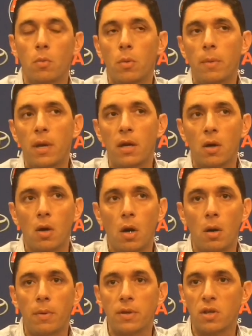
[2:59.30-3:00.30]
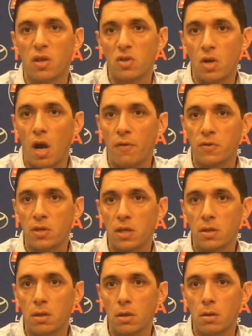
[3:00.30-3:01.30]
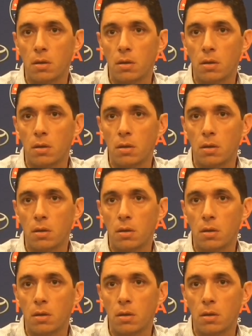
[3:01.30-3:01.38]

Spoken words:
we made a call based on this offseason,